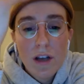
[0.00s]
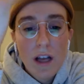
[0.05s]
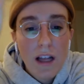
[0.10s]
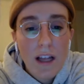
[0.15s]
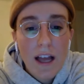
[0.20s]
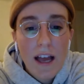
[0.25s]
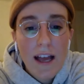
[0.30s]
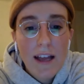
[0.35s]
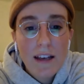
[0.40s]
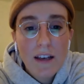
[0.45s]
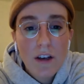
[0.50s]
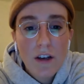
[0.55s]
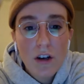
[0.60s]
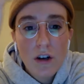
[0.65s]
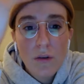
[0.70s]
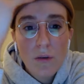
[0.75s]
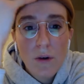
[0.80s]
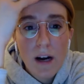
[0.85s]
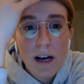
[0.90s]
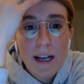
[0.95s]
And
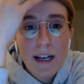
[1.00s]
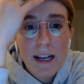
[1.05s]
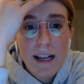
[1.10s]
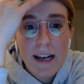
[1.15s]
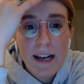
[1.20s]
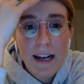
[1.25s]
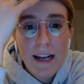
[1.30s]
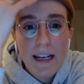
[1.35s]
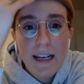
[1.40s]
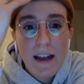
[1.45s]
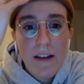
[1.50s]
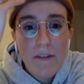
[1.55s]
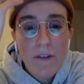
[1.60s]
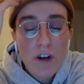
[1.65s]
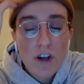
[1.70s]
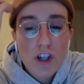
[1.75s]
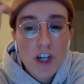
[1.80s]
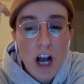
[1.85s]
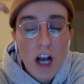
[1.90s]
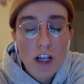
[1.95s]
you know what? And I
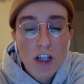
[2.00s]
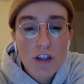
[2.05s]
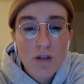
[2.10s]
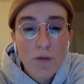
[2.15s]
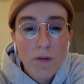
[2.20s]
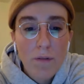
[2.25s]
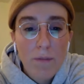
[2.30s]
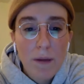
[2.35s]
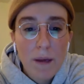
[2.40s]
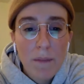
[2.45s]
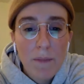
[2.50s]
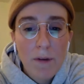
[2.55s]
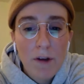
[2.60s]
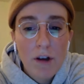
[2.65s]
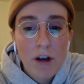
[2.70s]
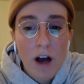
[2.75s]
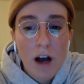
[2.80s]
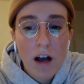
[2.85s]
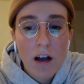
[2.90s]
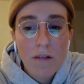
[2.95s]
never judged. Go
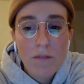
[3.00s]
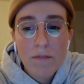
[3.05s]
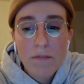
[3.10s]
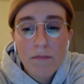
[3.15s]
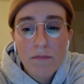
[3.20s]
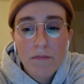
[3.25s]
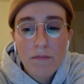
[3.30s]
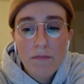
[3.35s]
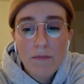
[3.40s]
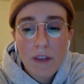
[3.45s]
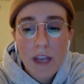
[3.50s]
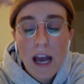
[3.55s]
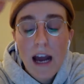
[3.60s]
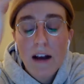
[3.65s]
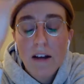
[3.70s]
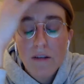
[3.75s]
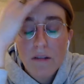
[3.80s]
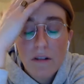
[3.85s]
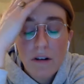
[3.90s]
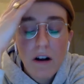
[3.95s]

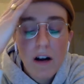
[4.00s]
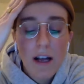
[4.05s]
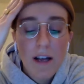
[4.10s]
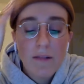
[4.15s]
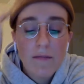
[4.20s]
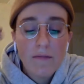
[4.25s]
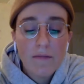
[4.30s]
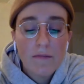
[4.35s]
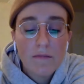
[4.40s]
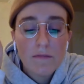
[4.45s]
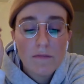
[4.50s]
ahead.